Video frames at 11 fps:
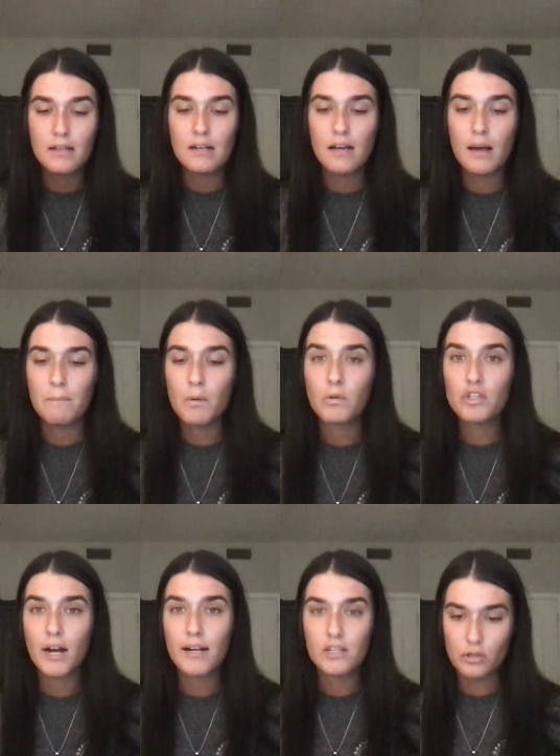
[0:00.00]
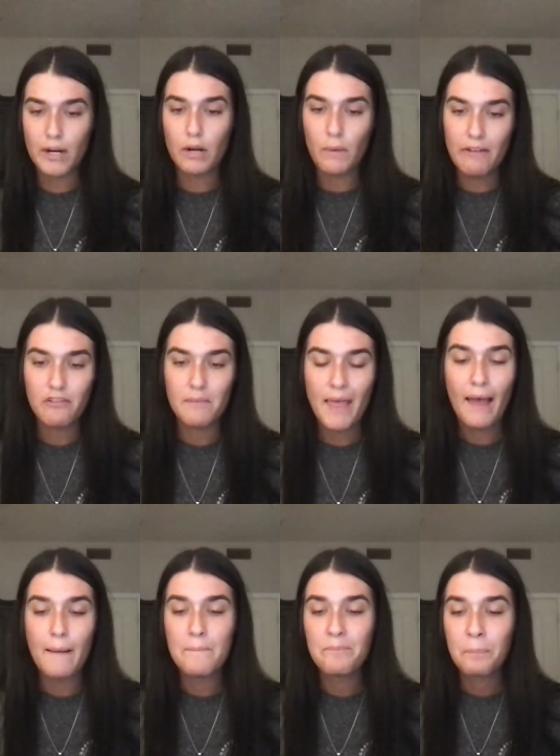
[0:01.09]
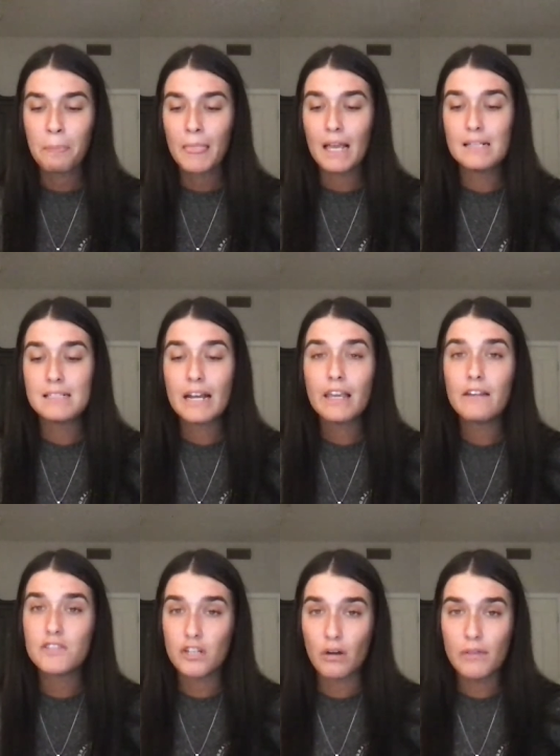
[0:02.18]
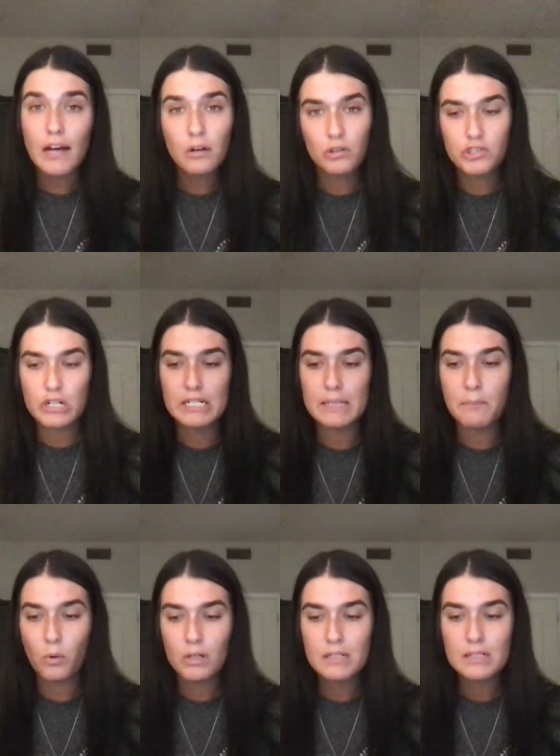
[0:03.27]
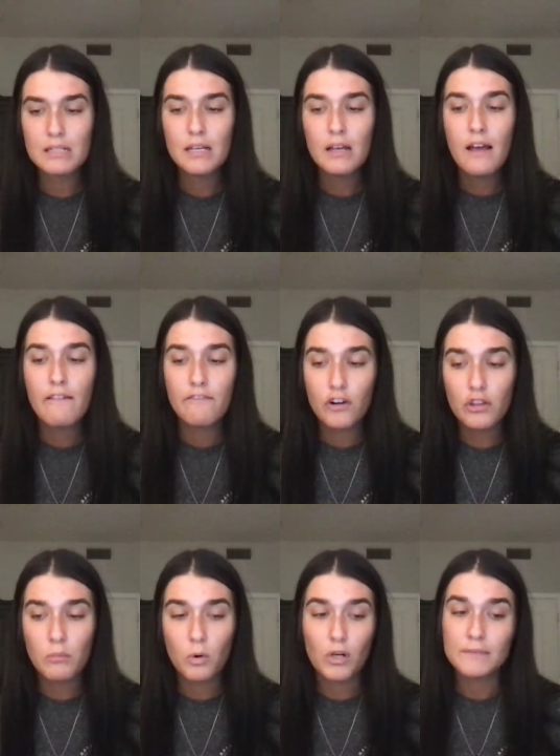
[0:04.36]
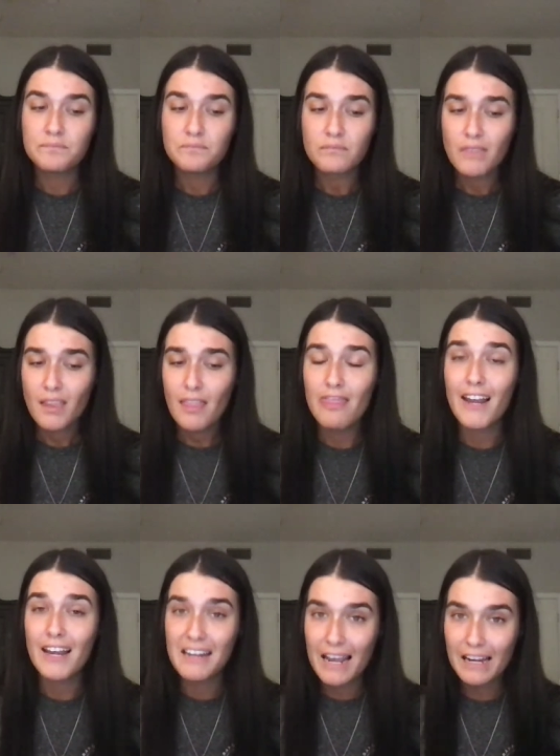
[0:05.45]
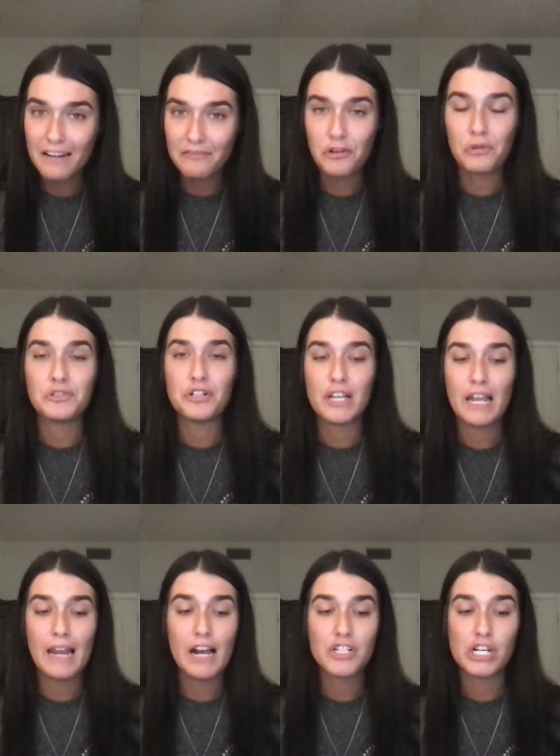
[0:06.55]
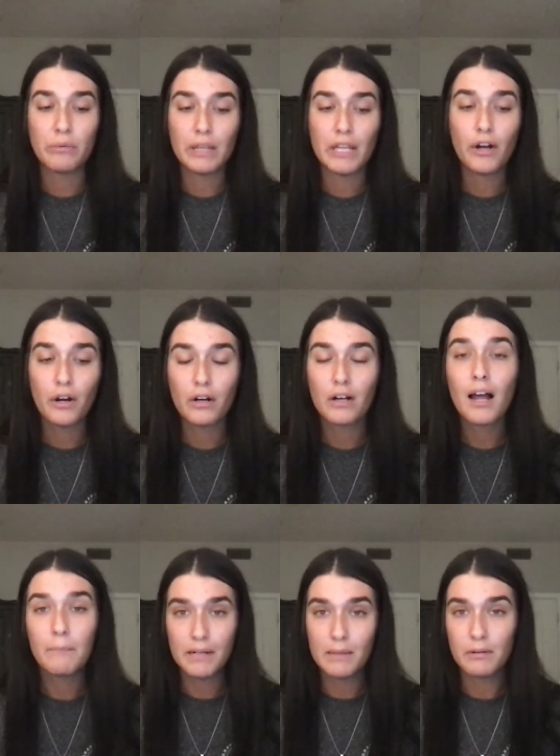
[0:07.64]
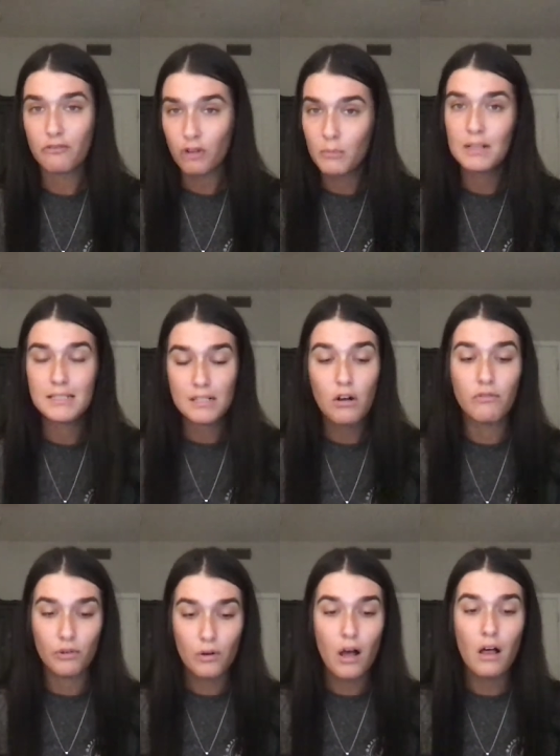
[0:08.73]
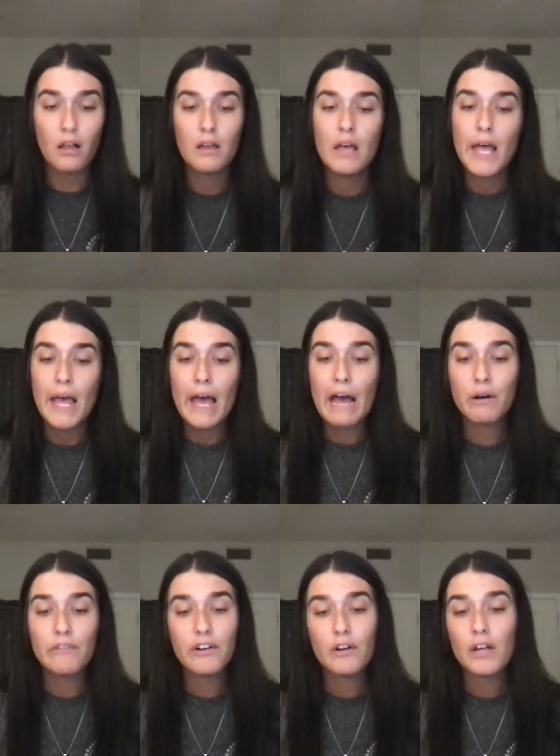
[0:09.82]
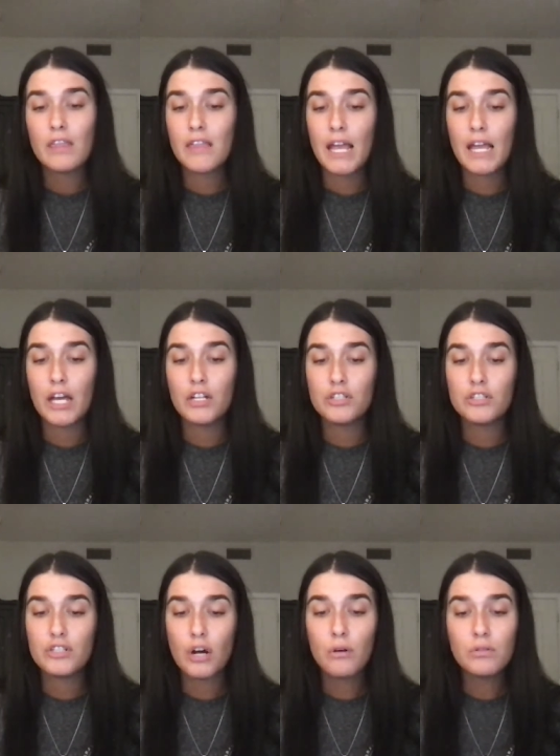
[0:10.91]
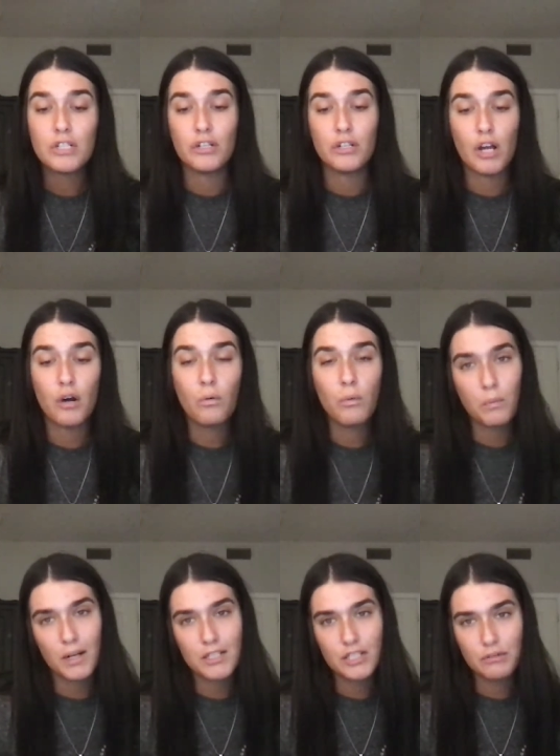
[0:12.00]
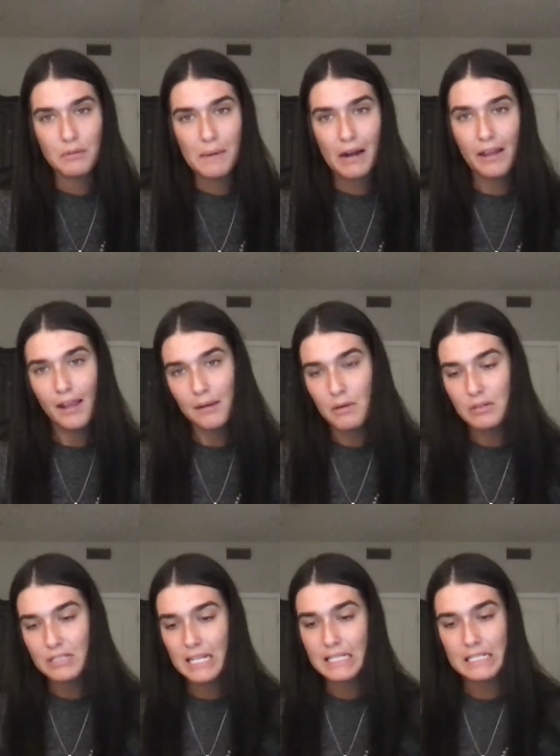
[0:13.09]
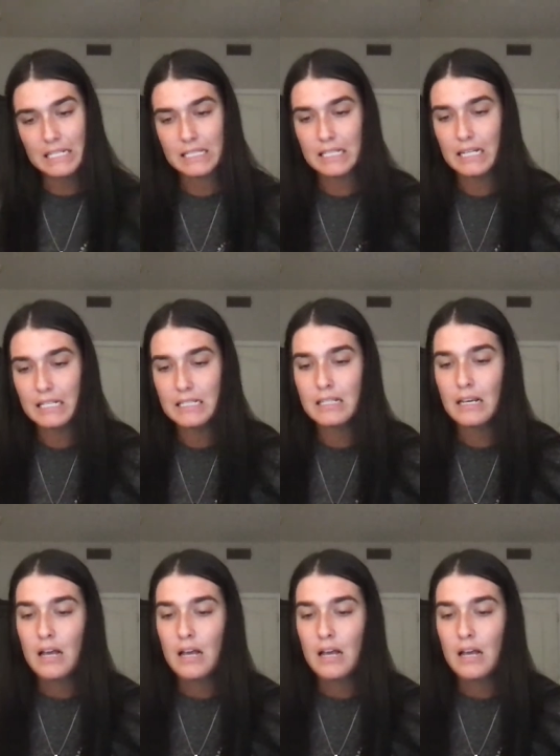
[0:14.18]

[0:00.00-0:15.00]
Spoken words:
but we're trying to stray away from that. Executives know that culture is important. Furthermore, that a negative culture can actually really hurt company performance overall. However, they don't know what to do about it in most instances,